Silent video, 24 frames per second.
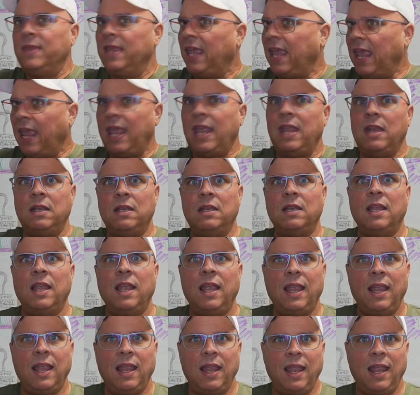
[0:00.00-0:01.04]
and
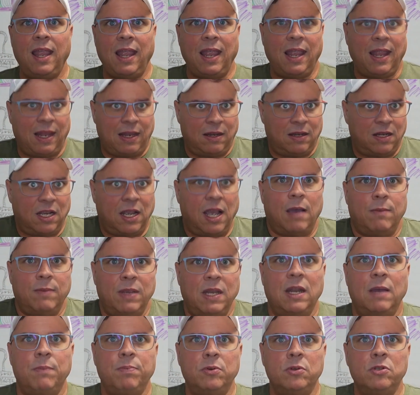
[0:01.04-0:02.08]
coming
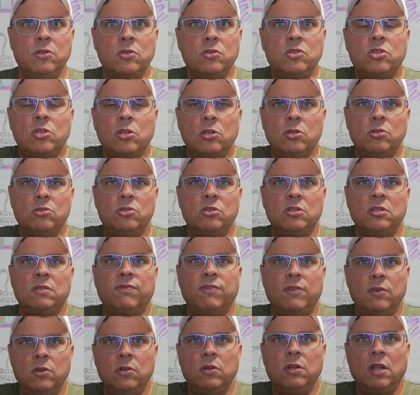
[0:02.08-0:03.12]
up with new solutions for
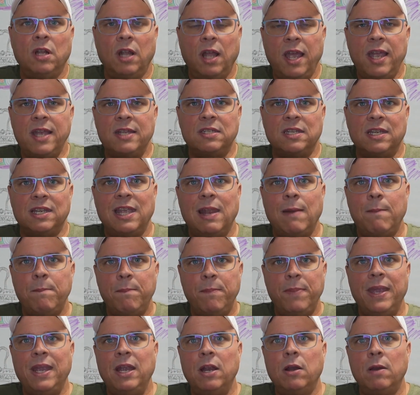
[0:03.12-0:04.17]
new clients and getting
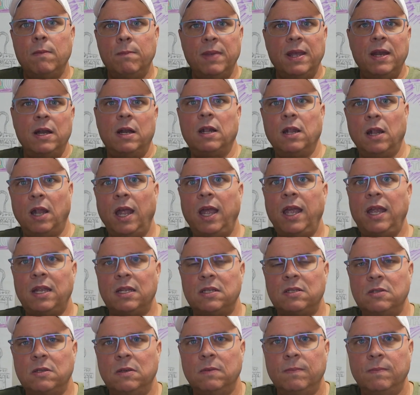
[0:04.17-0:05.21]
bigger and better
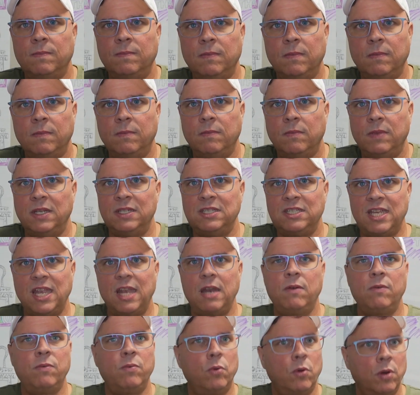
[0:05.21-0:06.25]
clients instead
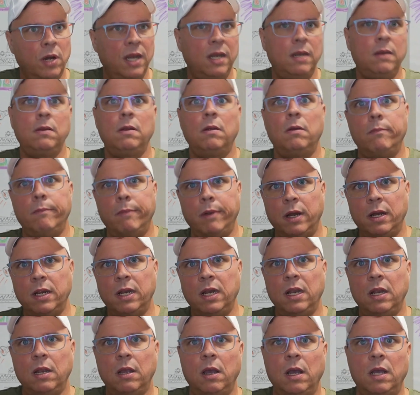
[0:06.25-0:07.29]
of worrying
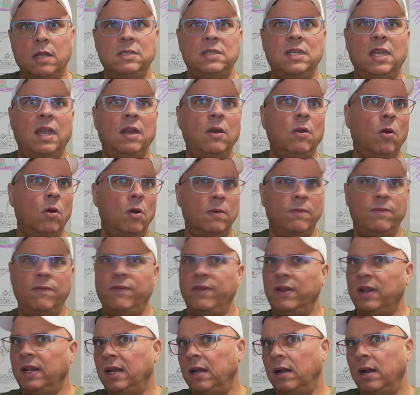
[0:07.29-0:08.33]
marketing content or
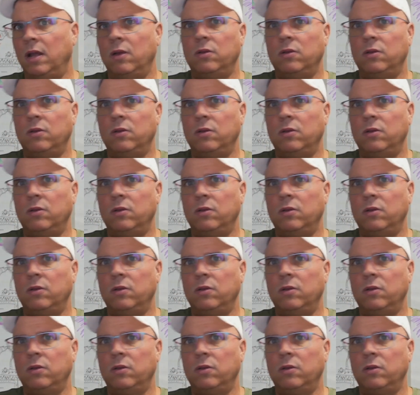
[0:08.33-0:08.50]
figuring out